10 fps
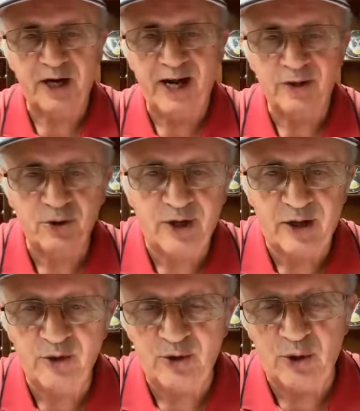Renato
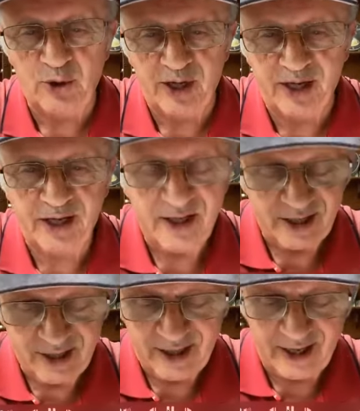Carosone
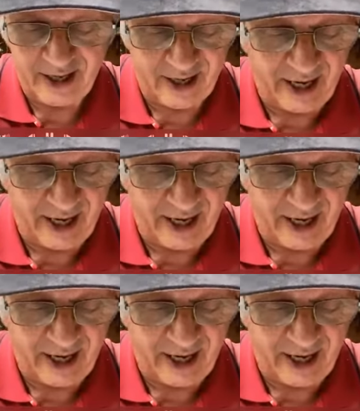uh,